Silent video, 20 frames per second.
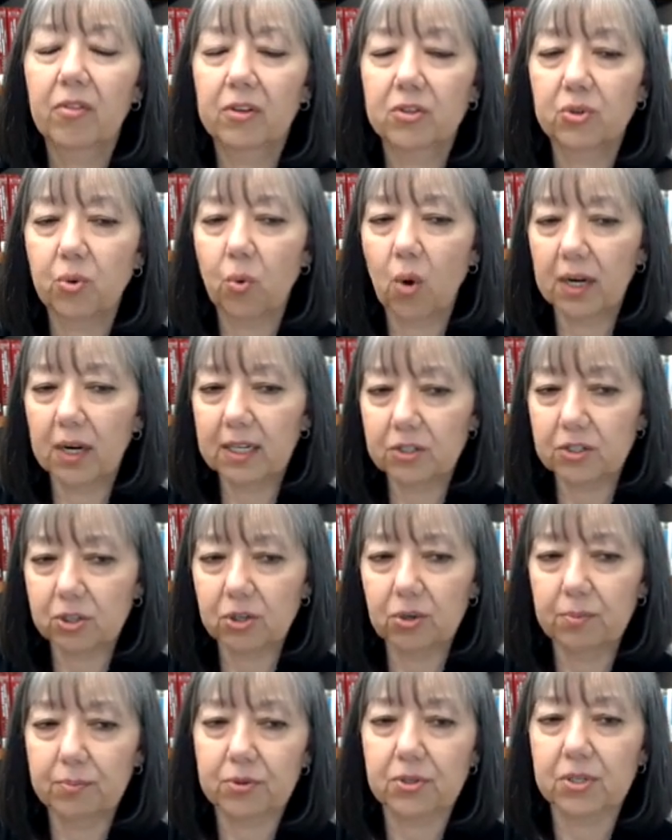the
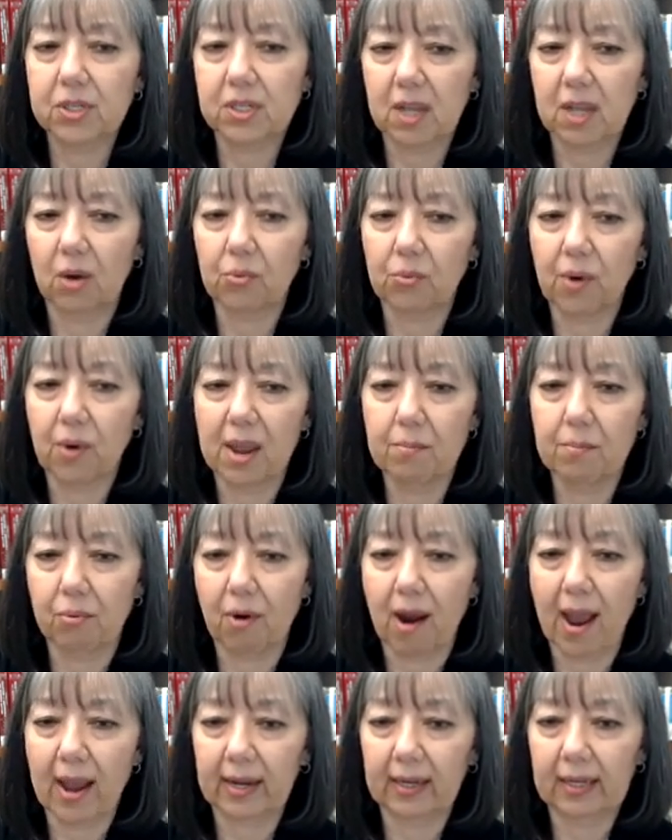22% rate
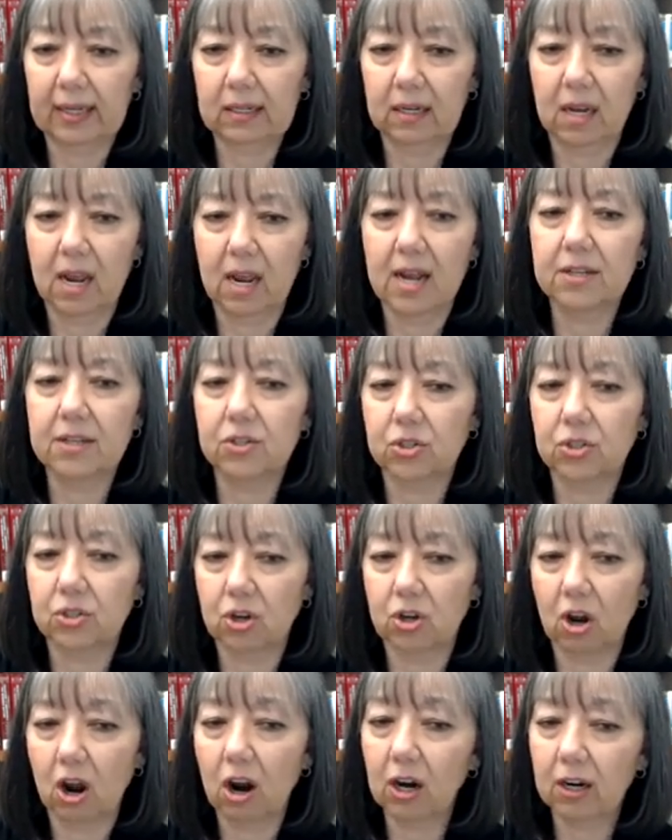bracket
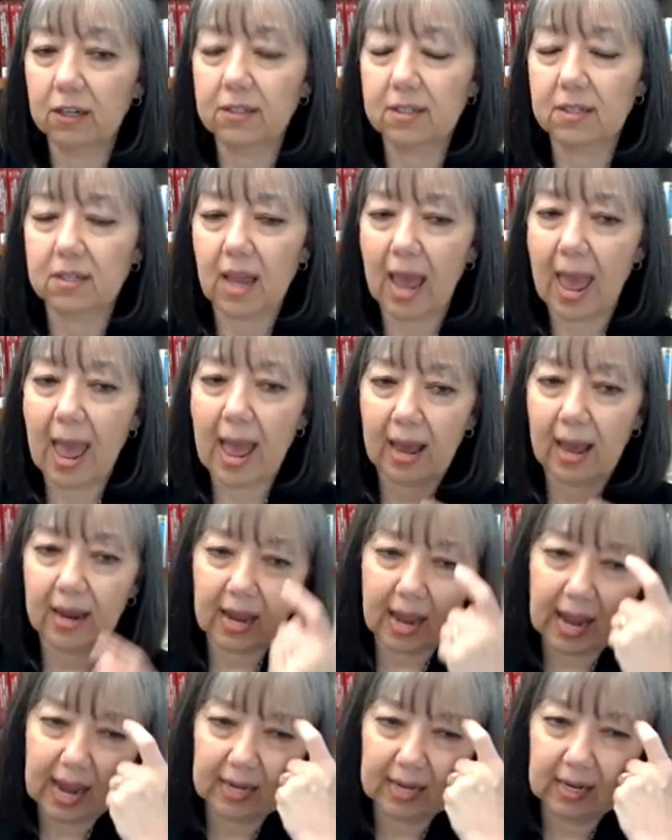starts
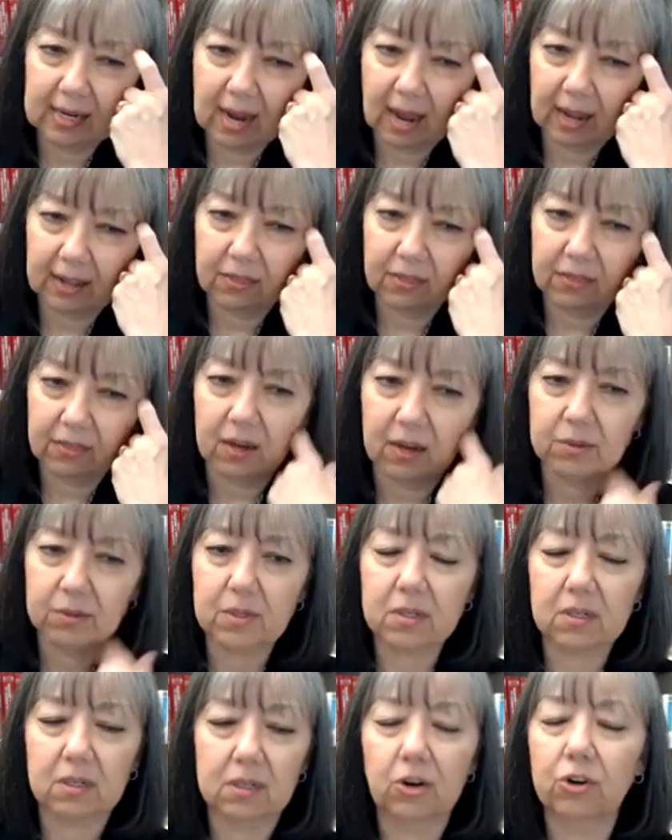at
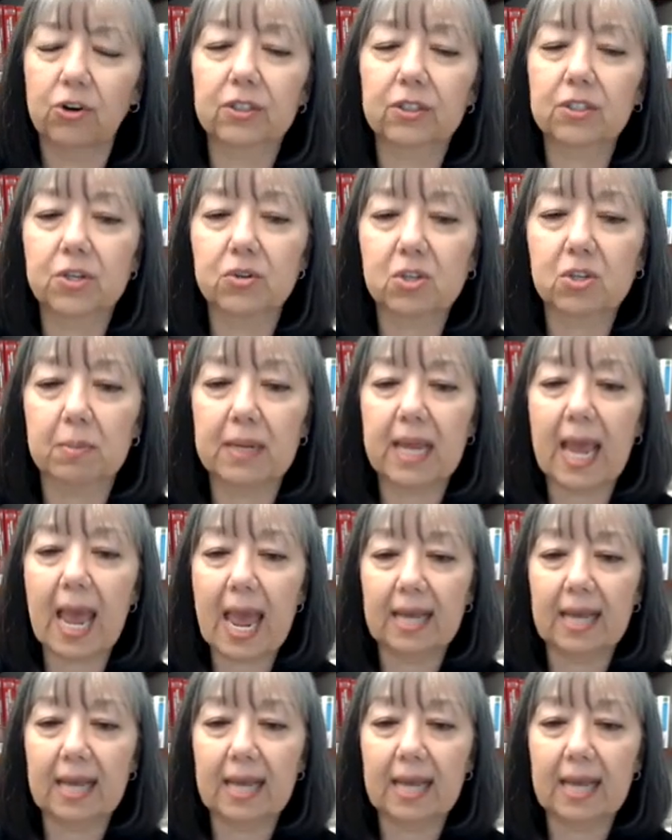89,000, or excuse me,